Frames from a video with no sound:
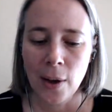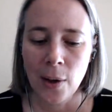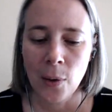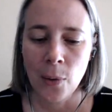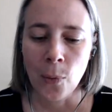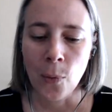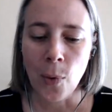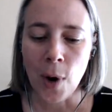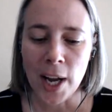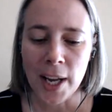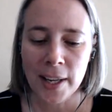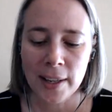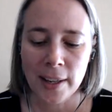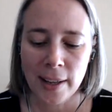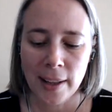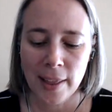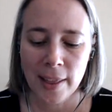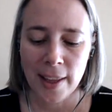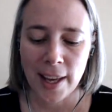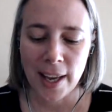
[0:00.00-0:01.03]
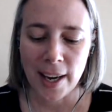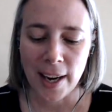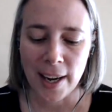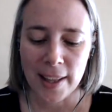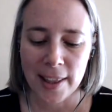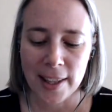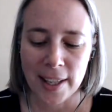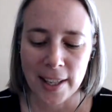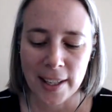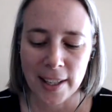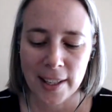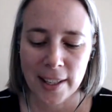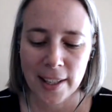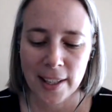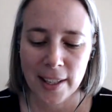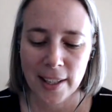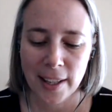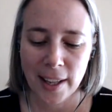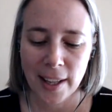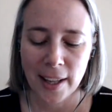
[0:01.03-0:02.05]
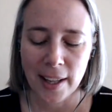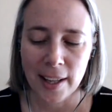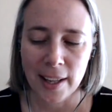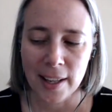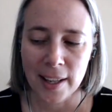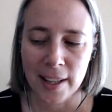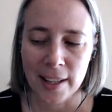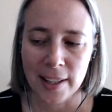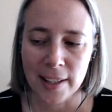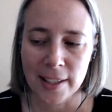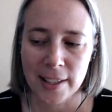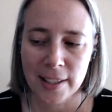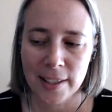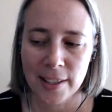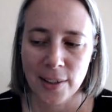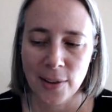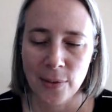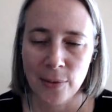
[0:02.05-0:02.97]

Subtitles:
One that I think is